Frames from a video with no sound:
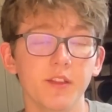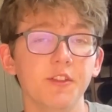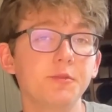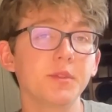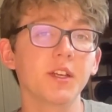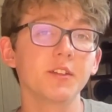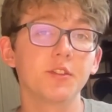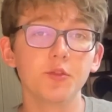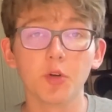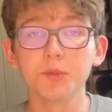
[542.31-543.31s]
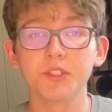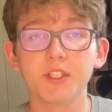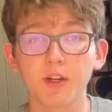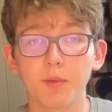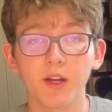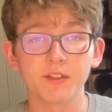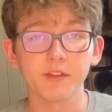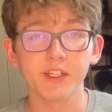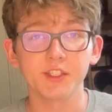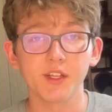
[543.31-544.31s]
This is because the normal
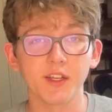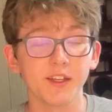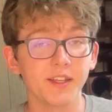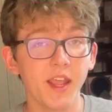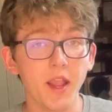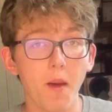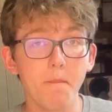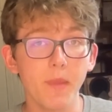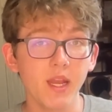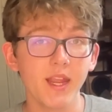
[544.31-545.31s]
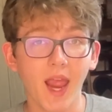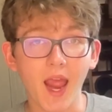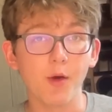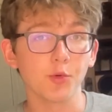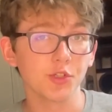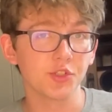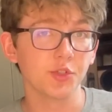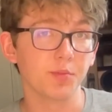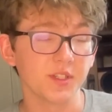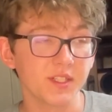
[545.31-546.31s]
decarboxylation can take many hours
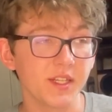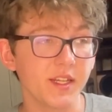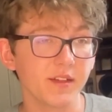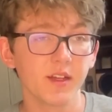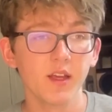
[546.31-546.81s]
to proceed.